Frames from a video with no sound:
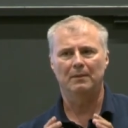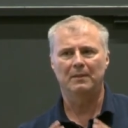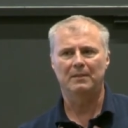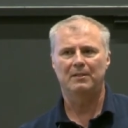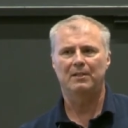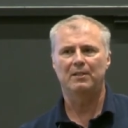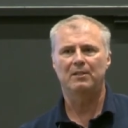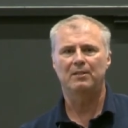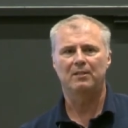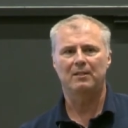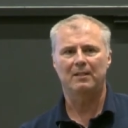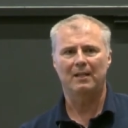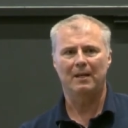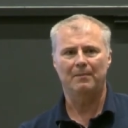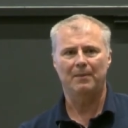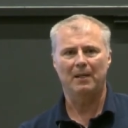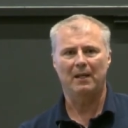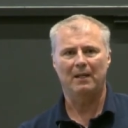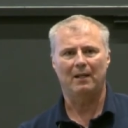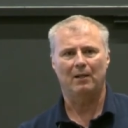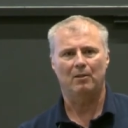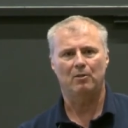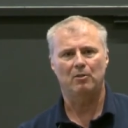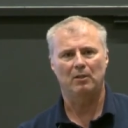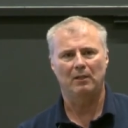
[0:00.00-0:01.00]
system that
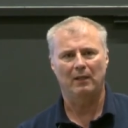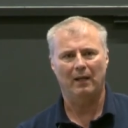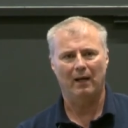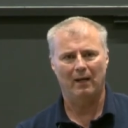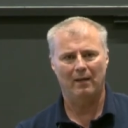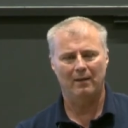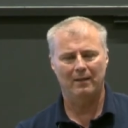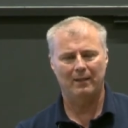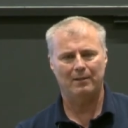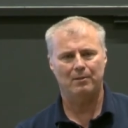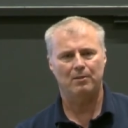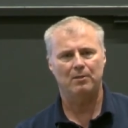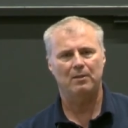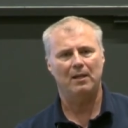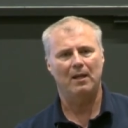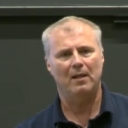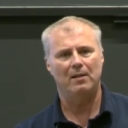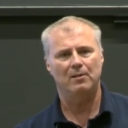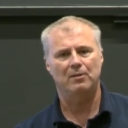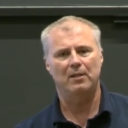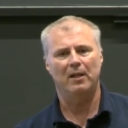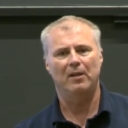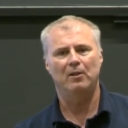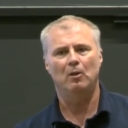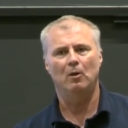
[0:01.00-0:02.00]
actually
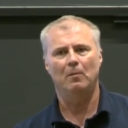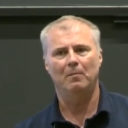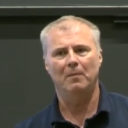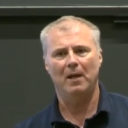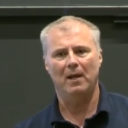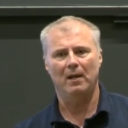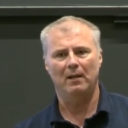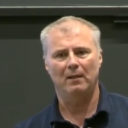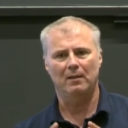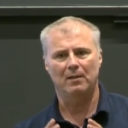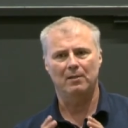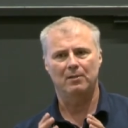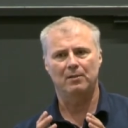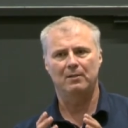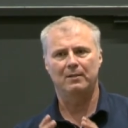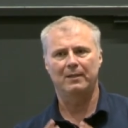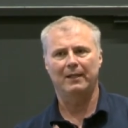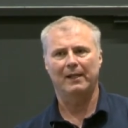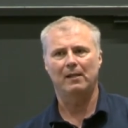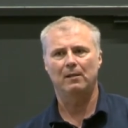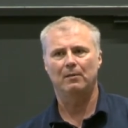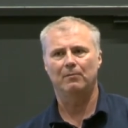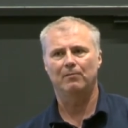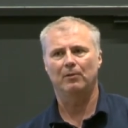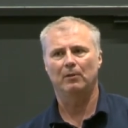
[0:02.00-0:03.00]
understands that domain, is
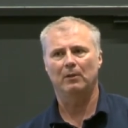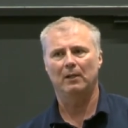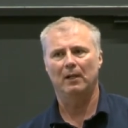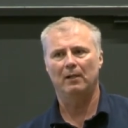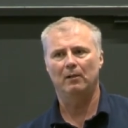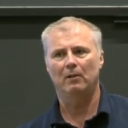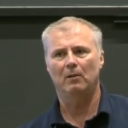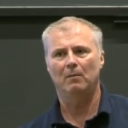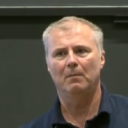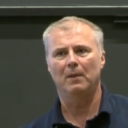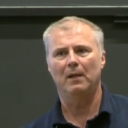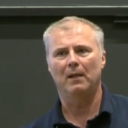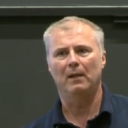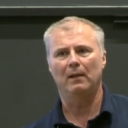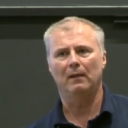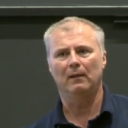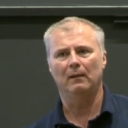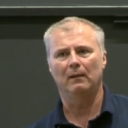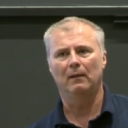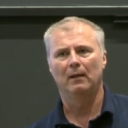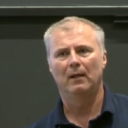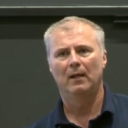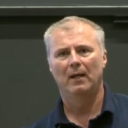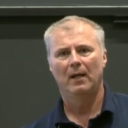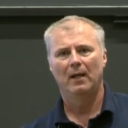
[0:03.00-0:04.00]
trained for that domain.